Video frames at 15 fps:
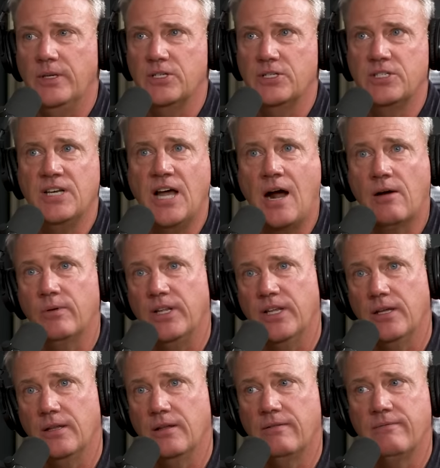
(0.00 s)
because it's not
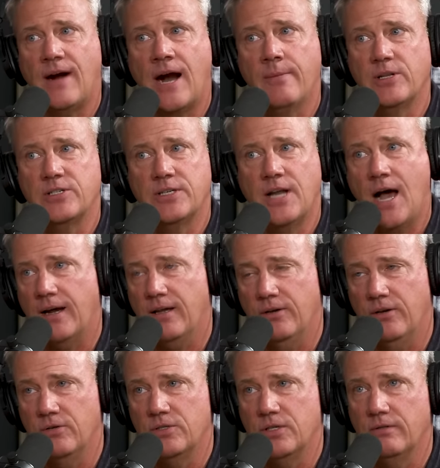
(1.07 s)
really, the environment's not
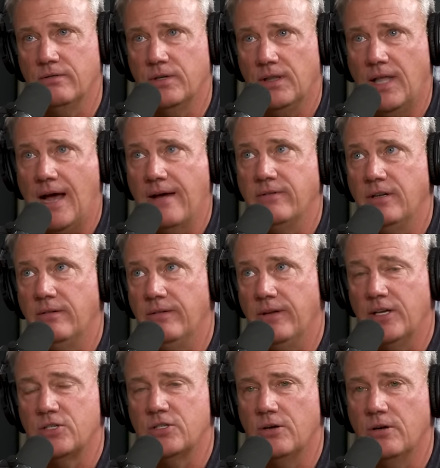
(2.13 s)
conducive to live
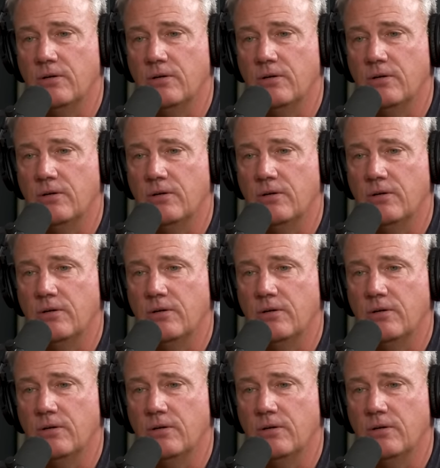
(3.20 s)
TV.